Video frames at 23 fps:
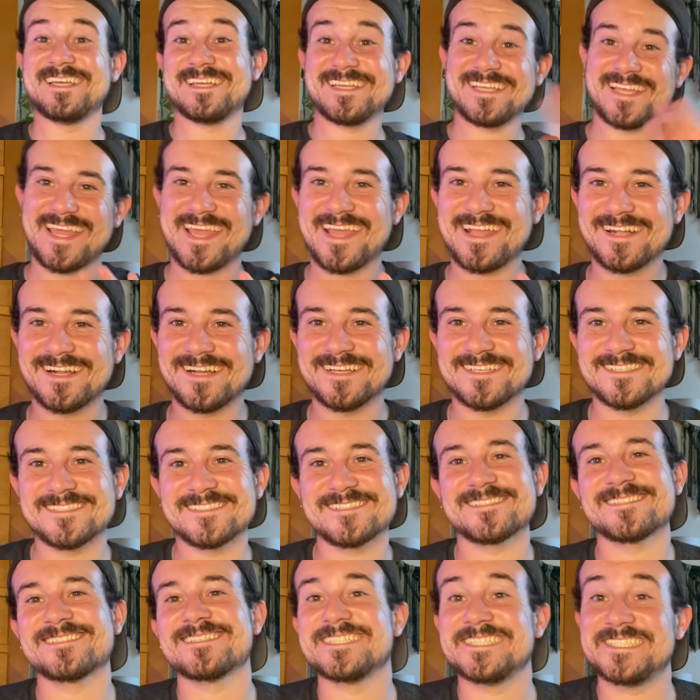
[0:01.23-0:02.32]
Hey guys,
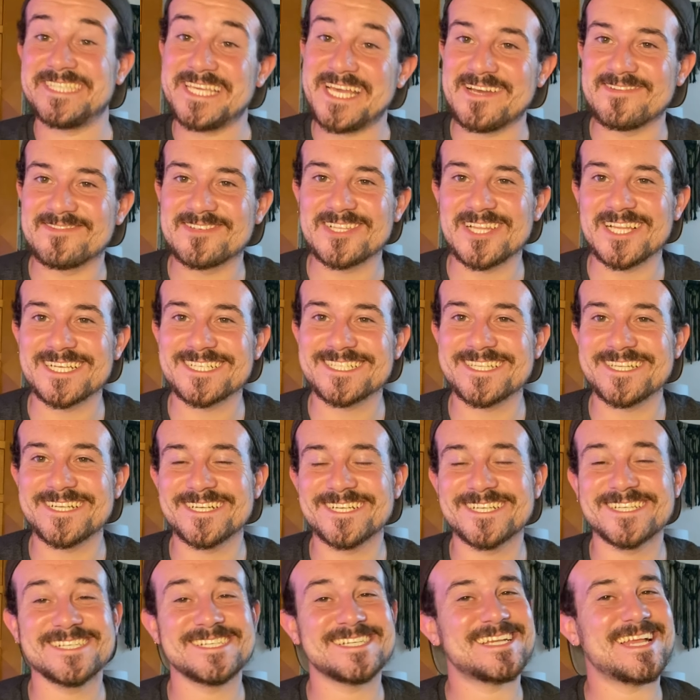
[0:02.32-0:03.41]
Cav Collects
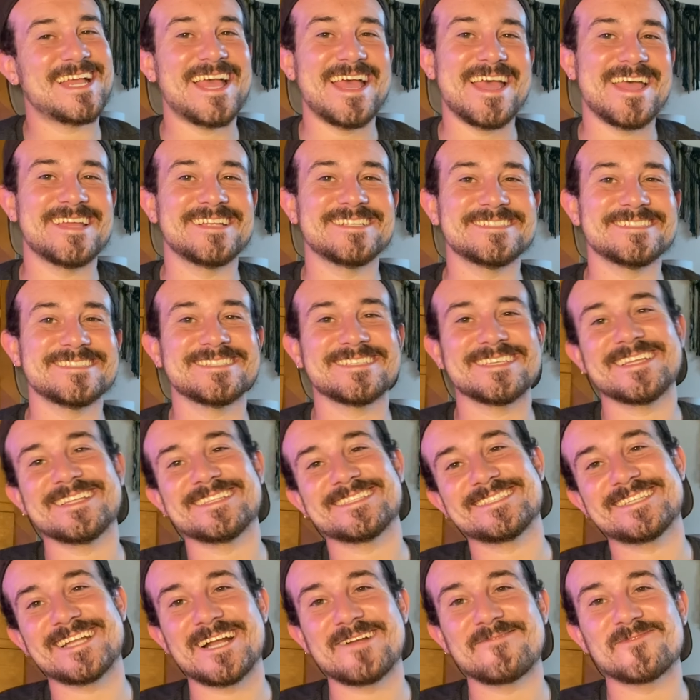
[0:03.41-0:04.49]
here, and it's
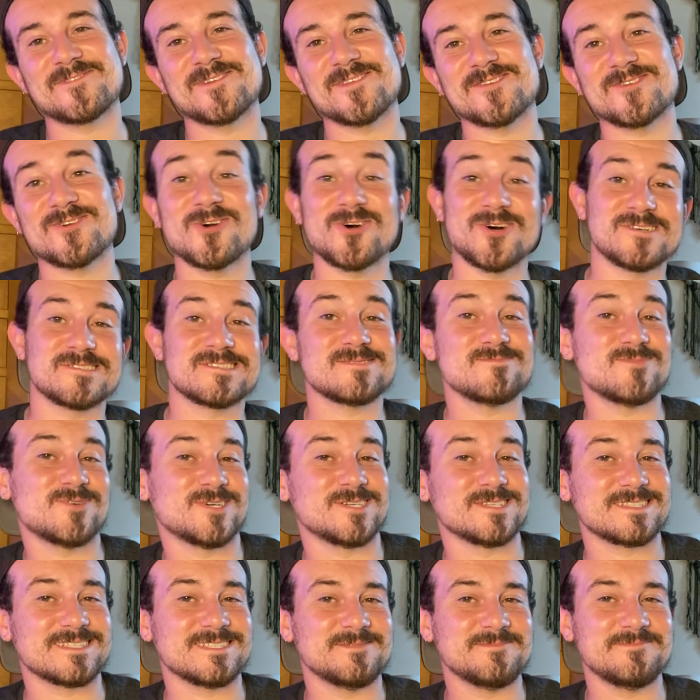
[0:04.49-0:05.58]
time for another
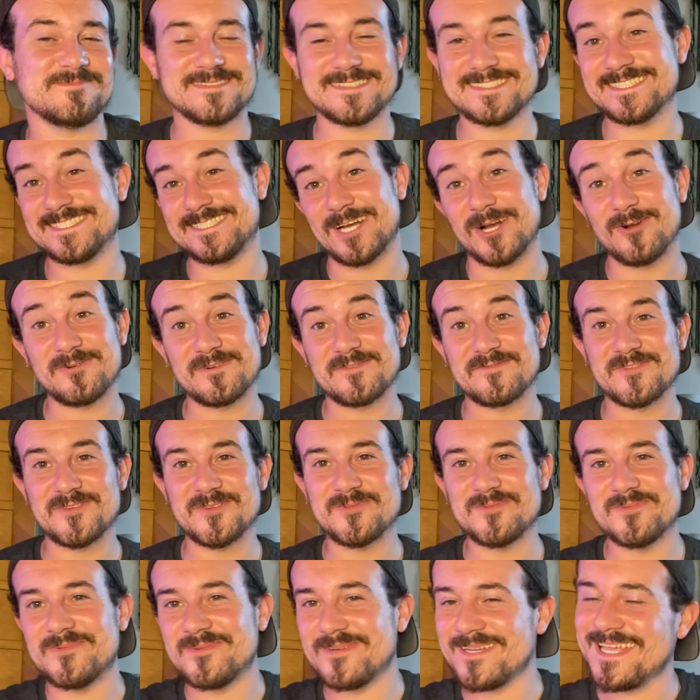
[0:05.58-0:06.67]
awesome doll review.
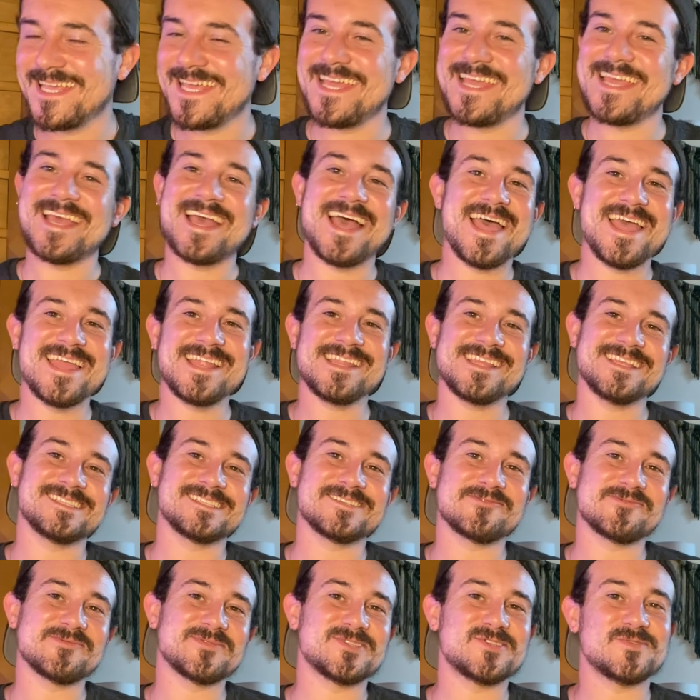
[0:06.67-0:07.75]
And it's
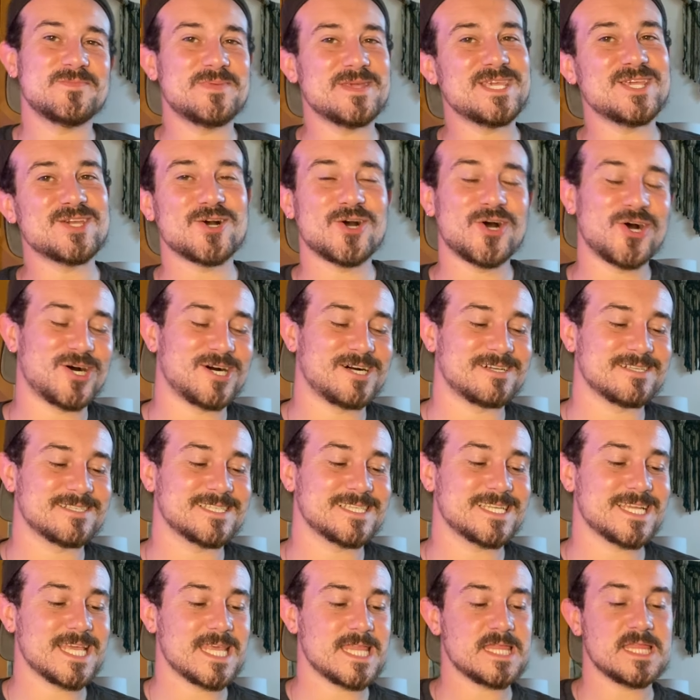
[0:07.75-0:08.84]
going to be on
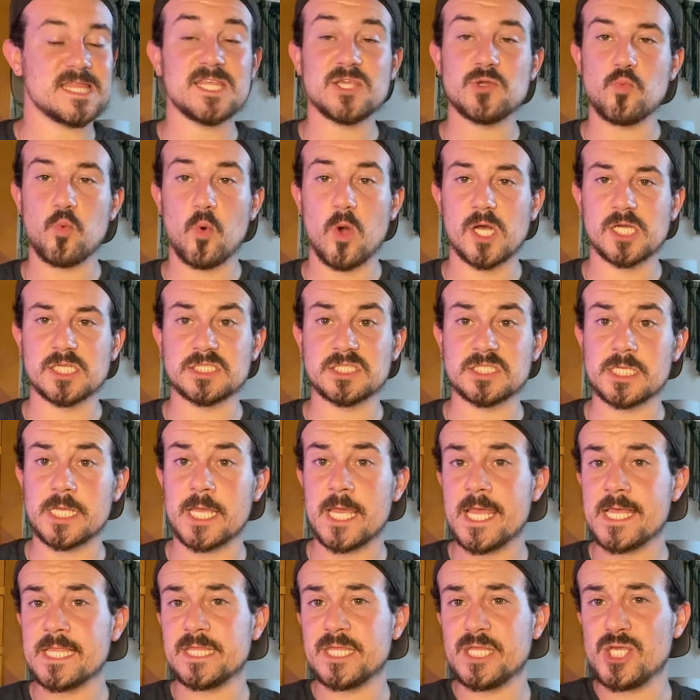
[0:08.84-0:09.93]
the one,
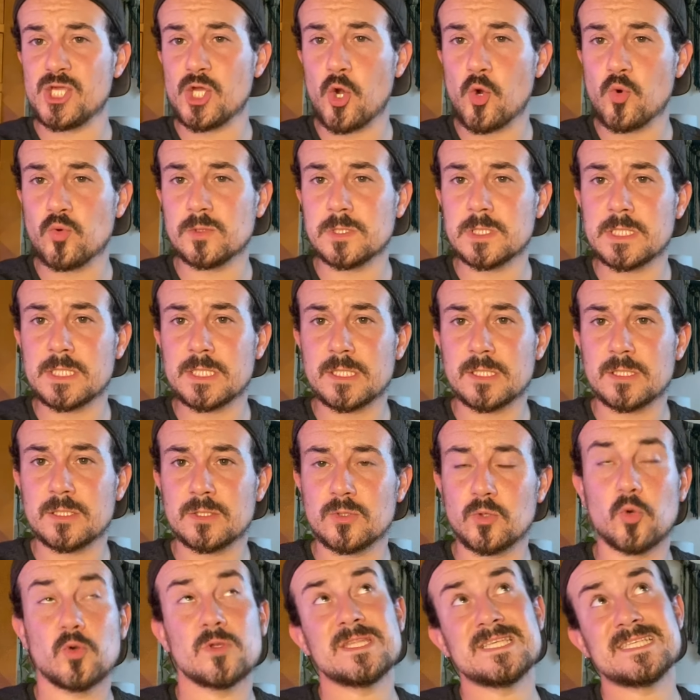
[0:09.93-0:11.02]
the only,
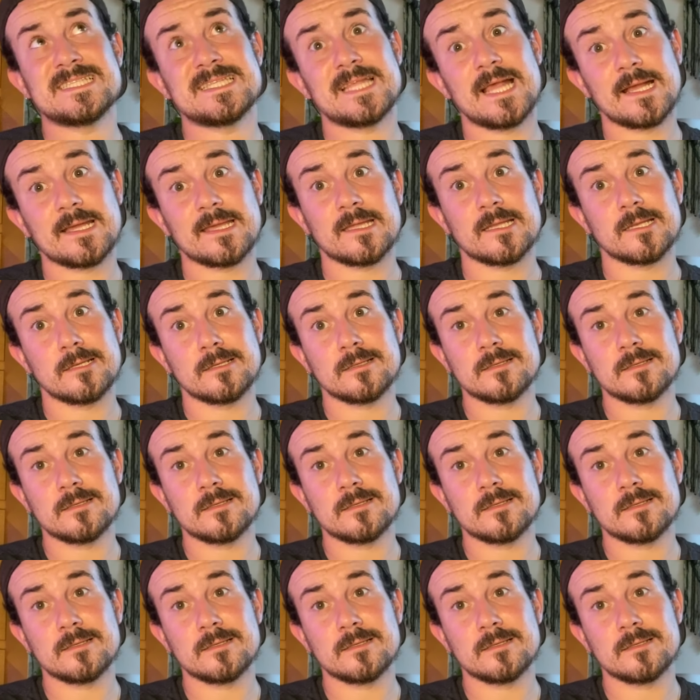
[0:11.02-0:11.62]
or the second